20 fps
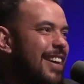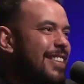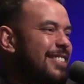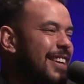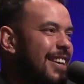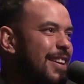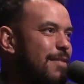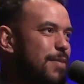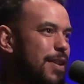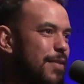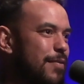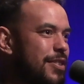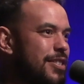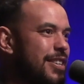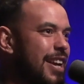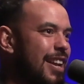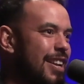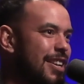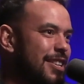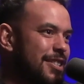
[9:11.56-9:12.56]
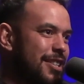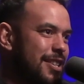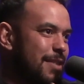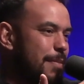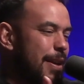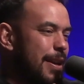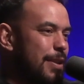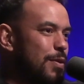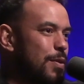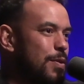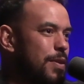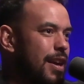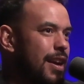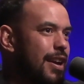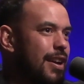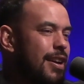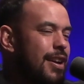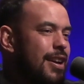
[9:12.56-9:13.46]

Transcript: like a bit of a challenge and the mental thing.